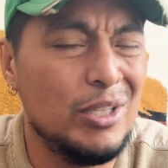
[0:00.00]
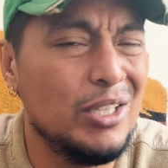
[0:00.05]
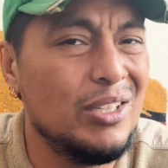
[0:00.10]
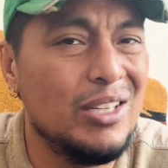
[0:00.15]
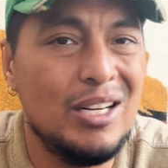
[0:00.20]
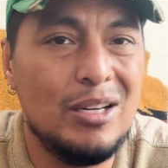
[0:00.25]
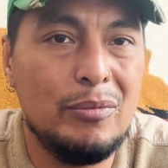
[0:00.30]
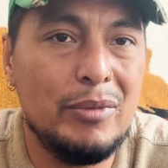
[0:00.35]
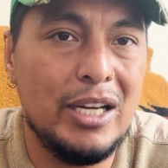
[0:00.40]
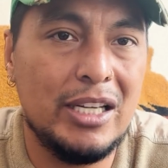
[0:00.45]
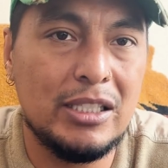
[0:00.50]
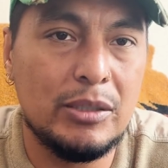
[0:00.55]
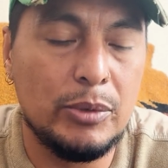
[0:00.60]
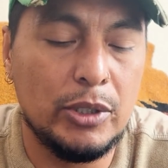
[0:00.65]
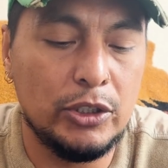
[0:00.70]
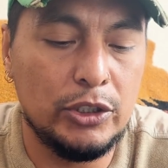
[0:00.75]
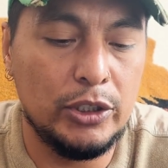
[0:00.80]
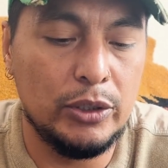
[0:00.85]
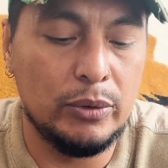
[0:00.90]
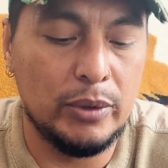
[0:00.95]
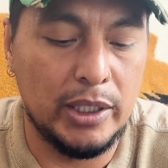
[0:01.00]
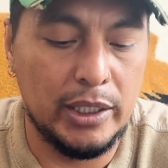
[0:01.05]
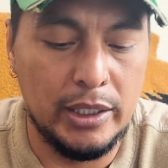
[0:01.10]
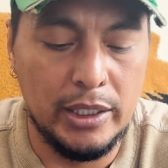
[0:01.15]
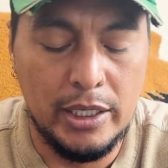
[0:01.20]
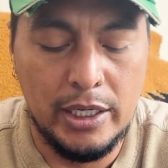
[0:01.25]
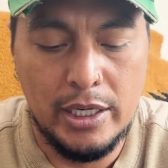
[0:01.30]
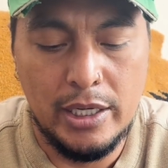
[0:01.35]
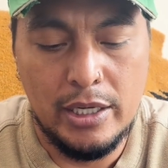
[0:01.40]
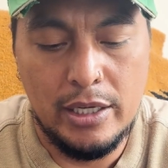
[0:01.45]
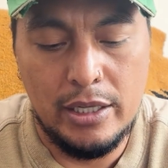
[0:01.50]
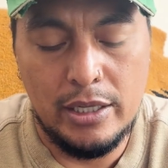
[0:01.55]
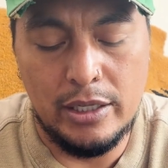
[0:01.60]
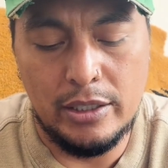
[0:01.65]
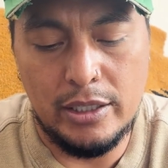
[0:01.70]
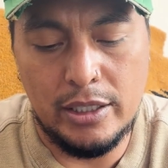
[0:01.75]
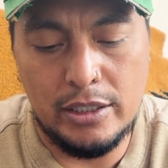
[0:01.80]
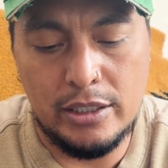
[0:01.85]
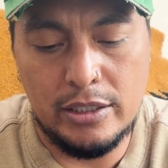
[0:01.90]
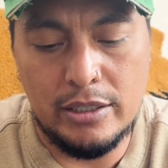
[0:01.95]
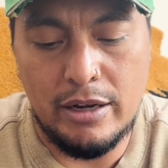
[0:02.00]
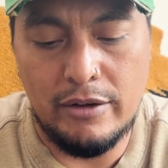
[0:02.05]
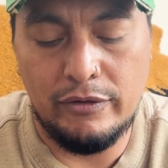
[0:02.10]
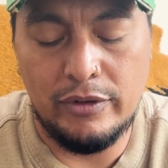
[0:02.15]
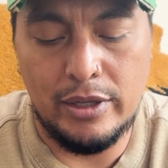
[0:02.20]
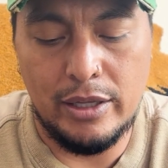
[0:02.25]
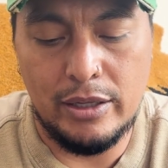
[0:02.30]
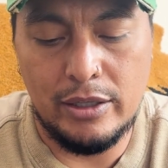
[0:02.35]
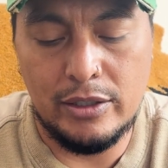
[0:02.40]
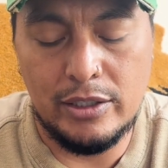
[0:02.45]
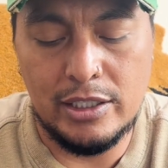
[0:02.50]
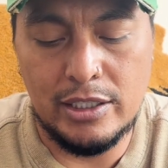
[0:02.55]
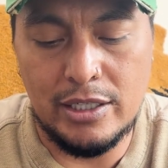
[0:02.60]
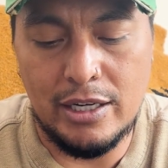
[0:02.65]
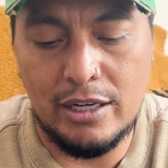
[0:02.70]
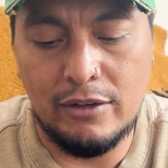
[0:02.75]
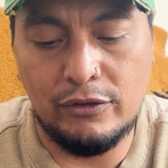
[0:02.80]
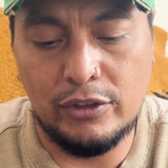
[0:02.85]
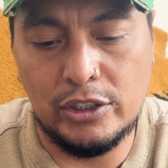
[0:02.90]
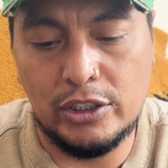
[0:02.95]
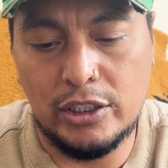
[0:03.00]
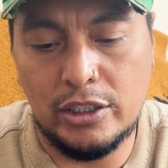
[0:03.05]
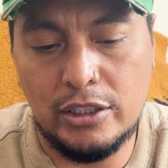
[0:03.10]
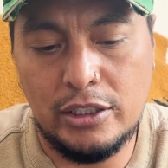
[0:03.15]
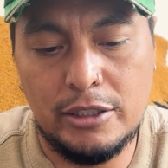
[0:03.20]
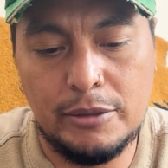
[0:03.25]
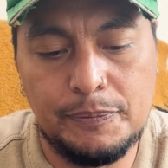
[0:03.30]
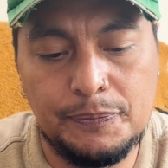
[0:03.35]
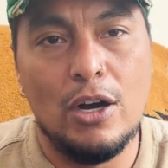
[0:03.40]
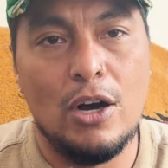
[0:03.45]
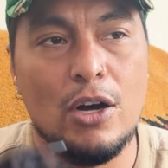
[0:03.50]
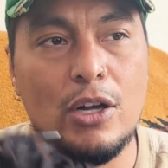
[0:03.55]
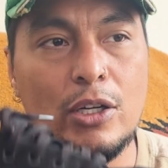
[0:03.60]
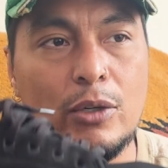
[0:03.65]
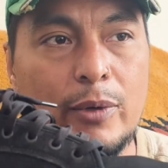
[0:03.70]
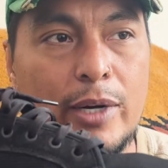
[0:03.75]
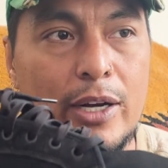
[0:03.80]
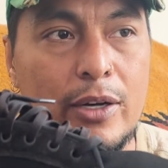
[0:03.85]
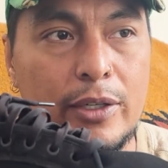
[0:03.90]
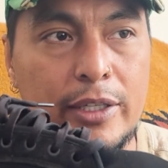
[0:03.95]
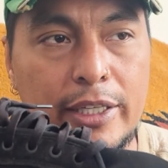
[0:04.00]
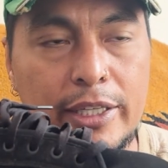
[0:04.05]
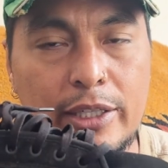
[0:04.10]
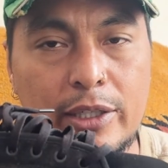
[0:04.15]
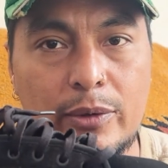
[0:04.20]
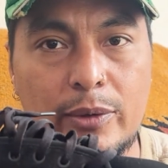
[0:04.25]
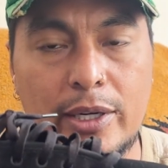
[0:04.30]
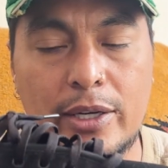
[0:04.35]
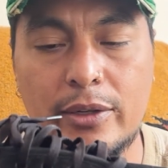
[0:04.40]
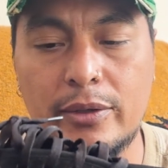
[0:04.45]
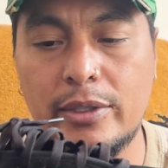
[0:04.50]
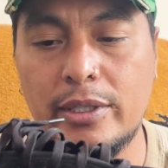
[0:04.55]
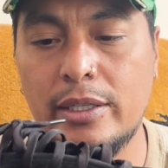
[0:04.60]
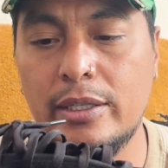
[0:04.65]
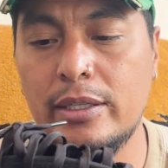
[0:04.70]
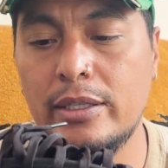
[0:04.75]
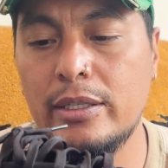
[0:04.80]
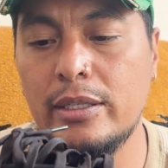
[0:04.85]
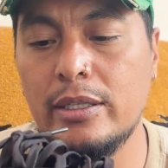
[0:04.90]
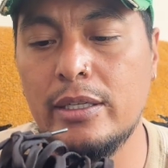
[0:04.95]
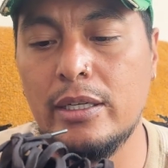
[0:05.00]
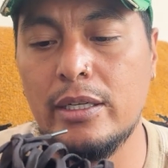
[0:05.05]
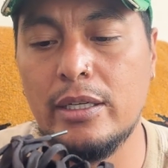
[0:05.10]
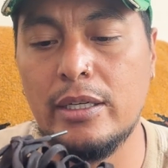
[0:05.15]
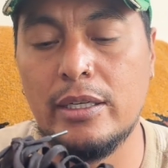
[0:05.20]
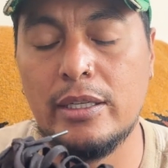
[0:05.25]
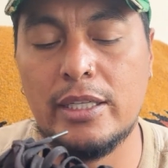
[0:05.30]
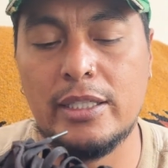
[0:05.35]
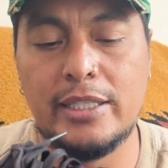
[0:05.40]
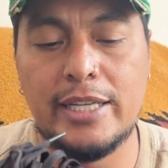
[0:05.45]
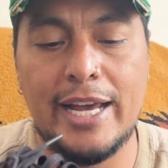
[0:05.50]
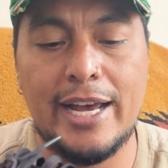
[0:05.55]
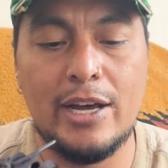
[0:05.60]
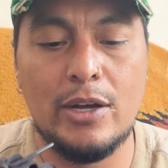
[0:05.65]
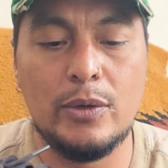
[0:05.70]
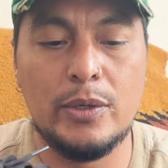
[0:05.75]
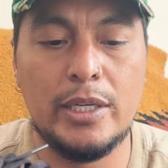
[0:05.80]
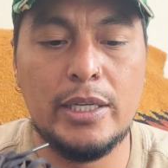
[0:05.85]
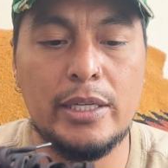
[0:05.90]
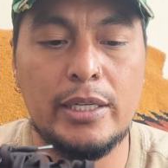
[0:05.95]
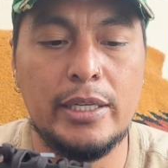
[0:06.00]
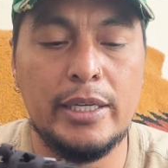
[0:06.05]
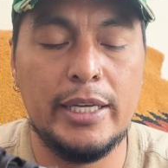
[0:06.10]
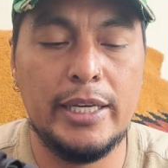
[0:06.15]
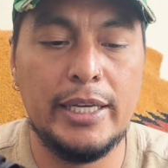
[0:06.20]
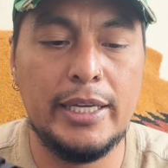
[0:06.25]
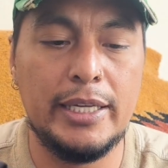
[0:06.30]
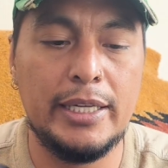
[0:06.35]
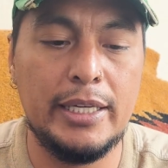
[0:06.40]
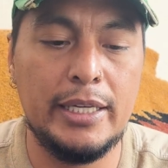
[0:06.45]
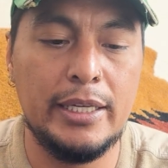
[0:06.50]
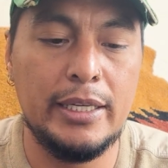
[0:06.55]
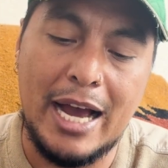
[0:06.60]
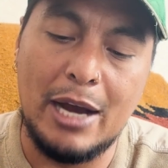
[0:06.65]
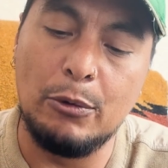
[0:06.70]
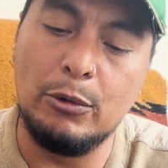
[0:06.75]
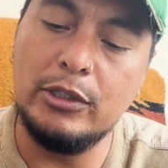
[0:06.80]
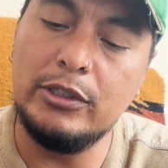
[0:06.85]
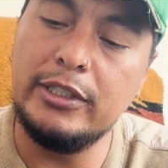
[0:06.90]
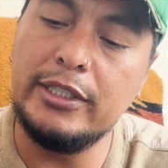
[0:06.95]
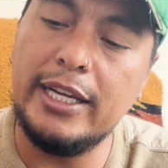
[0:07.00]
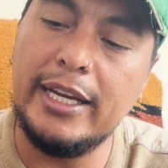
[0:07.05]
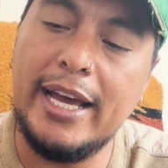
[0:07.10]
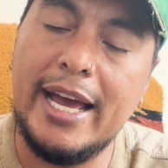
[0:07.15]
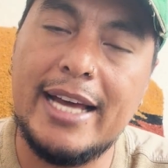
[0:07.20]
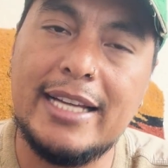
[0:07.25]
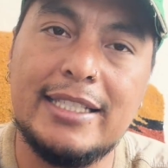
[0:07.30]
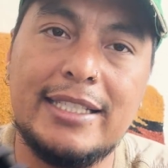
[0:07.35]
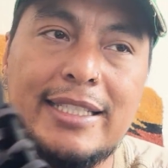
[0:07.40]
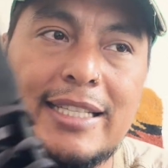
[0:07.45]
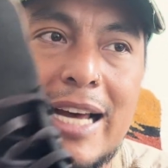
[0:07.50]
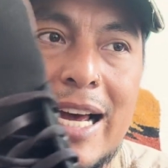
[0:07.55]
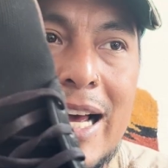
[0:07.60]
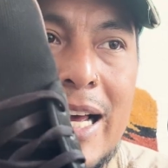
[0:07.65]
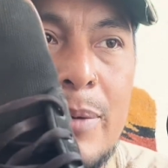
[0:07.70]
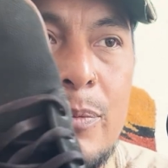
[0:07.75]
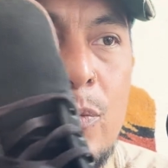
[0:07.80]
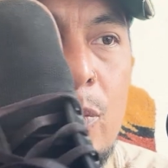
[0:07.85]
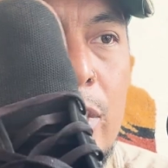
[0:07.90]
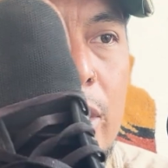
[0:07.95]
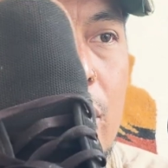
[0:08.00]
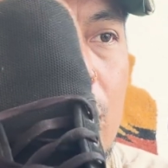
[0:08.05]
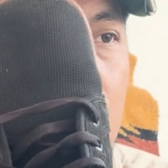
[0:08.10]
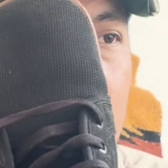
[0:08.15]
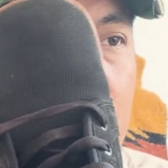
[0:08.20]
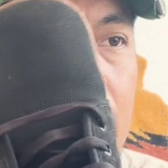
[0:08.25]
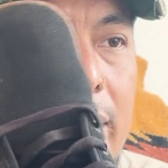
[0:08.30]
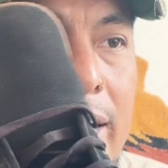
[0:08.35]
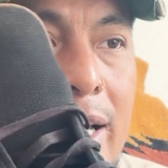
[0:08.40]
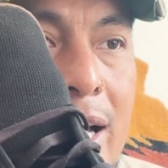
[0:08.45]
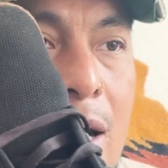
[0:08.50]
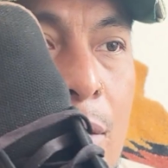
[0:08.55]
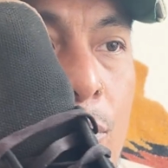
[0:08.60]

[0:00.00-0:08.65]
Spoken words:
they're not a basketball shoe, right? They're not designed for that. They're designed for just all around kicking around the town in. I will say, as time went on, they got